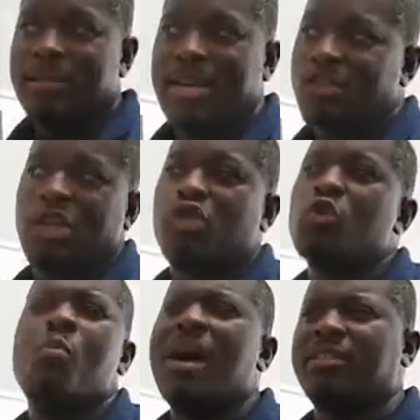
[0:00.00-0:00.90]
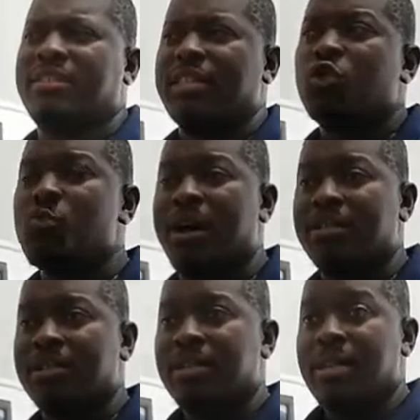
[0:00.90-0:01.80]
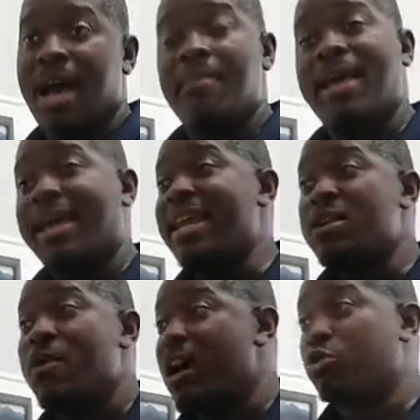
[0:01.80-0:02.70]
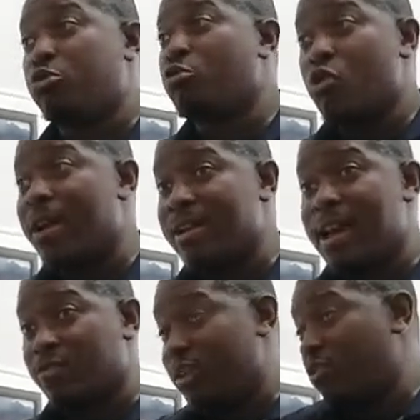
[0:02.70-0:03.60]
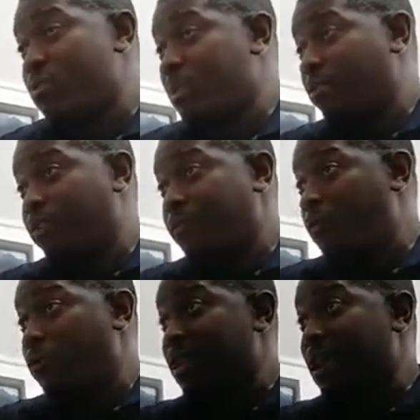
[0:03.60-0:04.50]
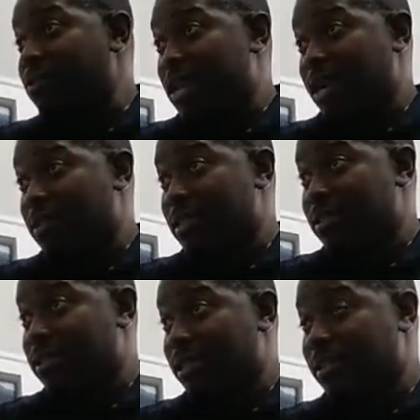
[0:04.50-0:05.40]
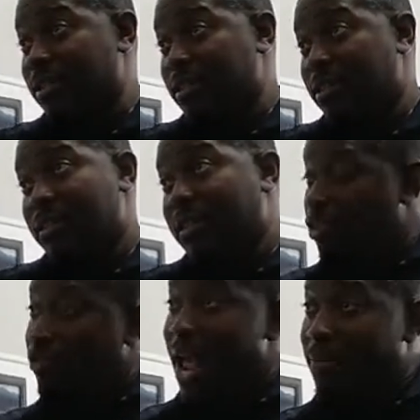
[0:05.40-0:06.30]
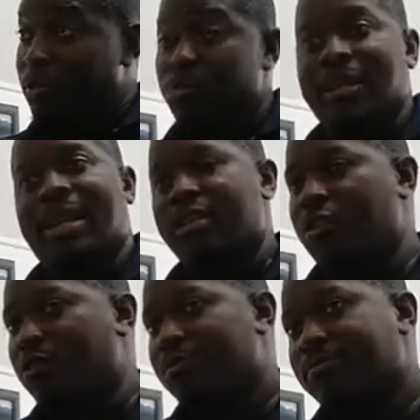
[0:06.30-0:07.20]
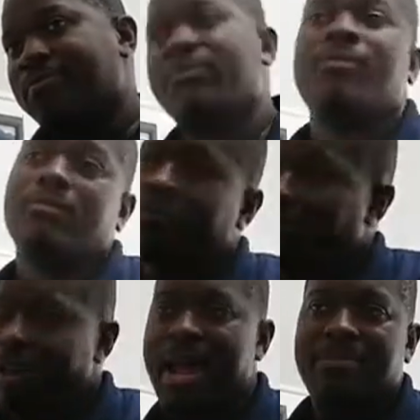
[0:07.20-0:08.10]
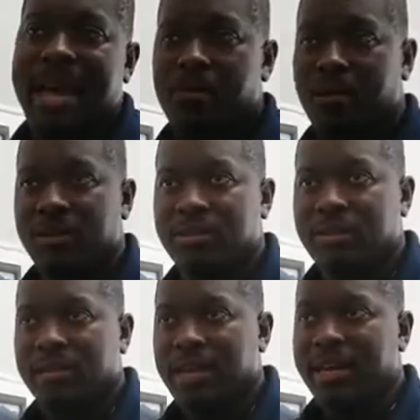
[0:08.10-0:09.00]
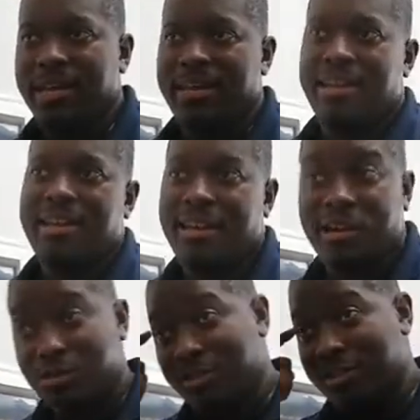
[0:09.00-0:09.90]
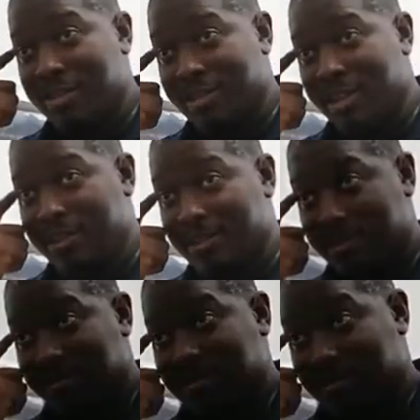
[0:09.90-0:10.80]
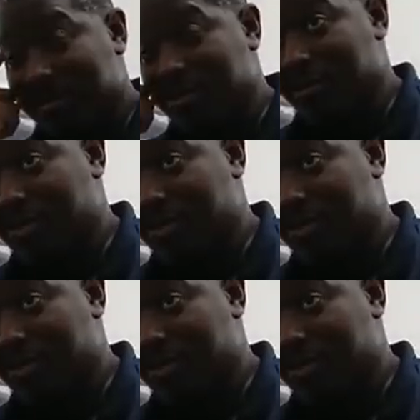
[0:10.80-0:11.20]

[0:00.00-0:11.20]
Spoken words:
too much. That's too much. I'm like, anywhere else you go right now, rent is gonna be $3,000-$4,000 in the city. Let's grab two. They're like, no. We grabbed that one, and here goes the thing, the